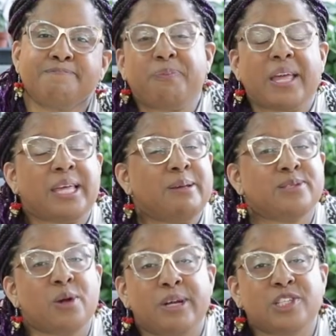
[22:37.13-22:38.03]
Thank you
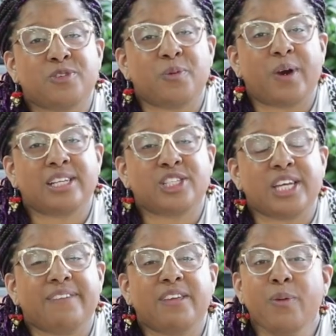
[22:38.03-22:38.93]
so much for watching.
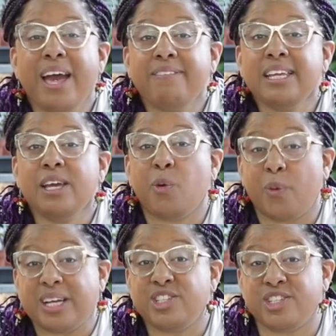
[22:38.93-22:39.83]
If you have any
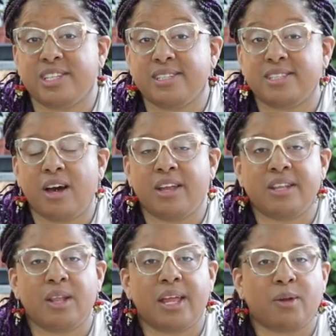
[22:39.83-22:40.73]
questions on
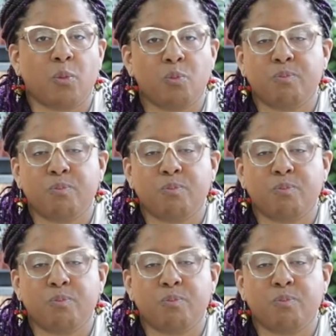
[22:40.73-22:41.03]
like